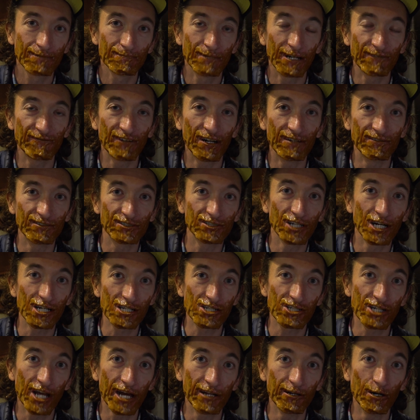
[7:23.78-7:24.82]
My 5
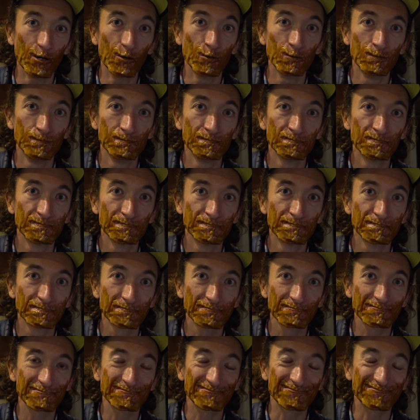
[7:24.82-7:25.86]
o'clock shadow.
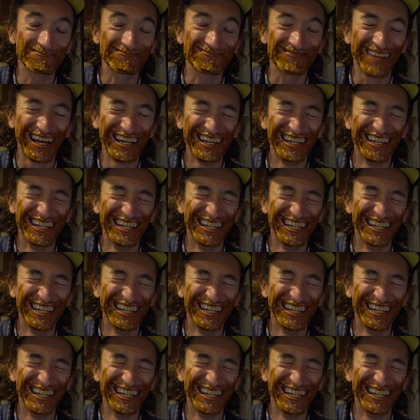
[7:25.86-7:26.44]
It's